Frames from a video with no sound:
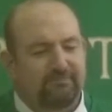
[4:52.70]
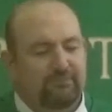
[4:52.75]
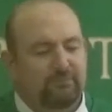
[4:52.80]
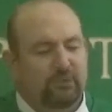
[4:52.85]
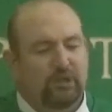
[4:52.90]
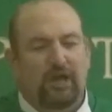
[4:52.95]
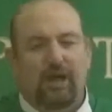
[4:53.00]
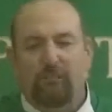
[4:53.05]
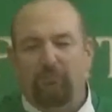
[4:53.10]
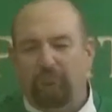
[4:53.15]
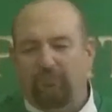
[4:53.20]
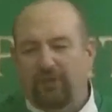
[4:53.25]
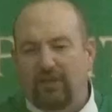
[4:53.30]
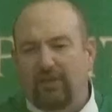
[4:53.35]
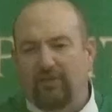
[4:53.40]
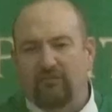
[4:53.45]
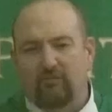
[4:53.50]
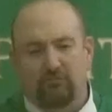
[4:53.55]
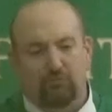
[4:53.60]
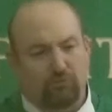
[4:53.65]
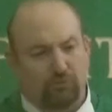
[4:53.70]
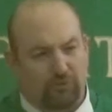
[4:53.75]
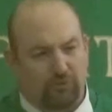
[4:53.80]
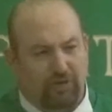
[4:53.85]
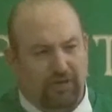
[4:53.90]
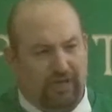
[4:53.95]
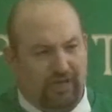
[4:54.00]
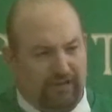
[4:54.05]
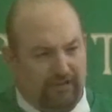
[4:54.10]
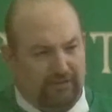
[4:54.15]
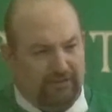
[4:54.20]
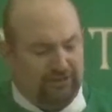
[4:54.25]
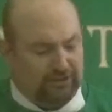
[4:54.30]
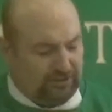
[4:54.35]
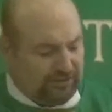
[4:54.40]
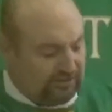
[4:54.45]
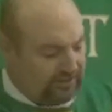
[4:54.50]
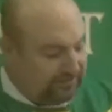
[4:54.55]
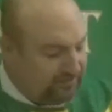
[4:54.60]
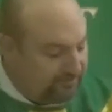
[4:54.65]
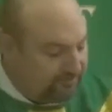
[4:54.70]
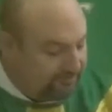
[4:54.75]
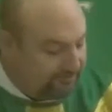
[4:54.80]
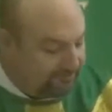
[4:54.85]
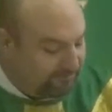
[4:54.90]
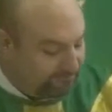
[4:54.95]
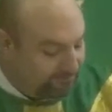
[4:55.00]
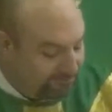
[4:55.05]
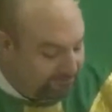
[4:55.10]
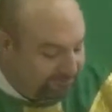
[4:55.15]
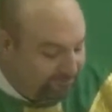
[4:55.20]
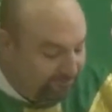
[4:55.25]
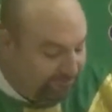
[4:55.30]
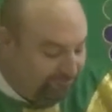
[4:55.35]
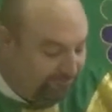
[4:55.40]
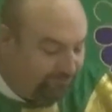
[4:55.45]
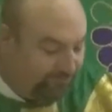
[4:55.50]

Perhaps that is a poor analogy.